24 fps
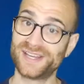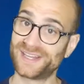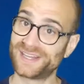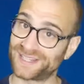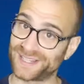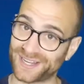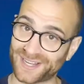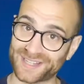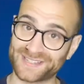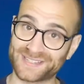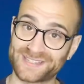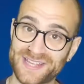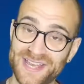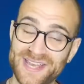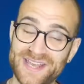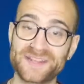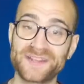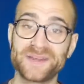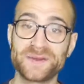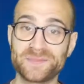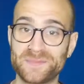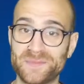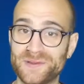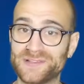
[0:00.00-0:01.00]
like I
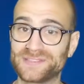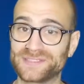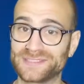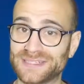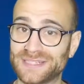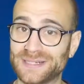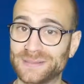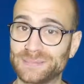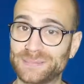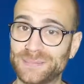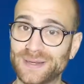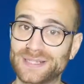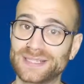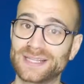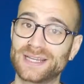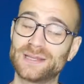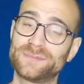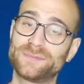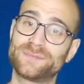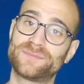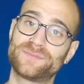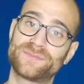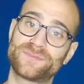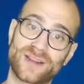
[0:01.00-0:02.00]
said, Moussa
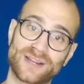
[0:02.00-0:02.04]
Dembele.